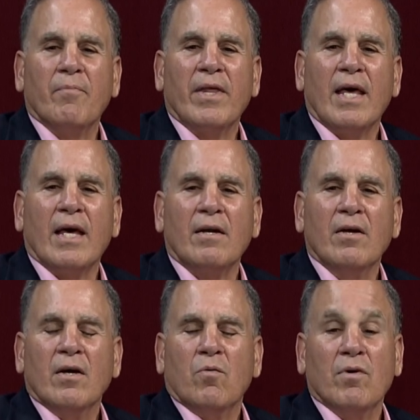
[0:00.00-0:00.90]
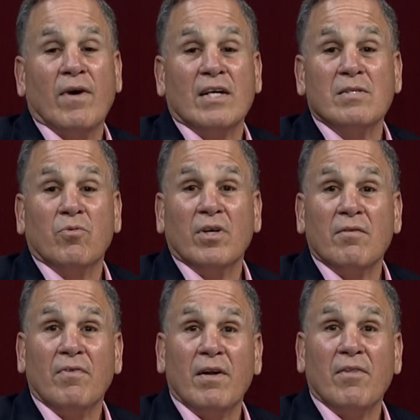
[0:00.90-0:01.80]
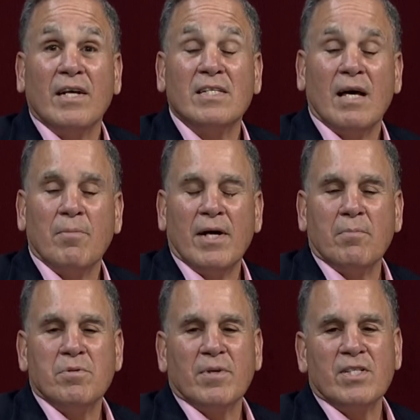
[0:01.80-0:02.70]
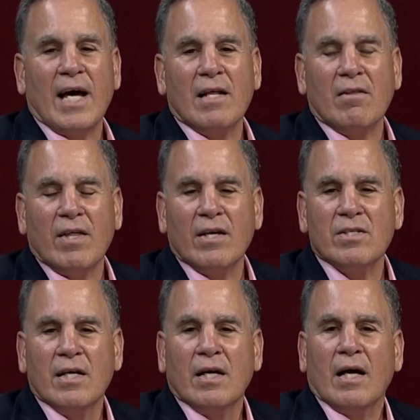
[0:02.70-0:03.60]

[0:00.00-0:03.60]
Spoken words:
And we've got some really fun things coming up, some exciting things.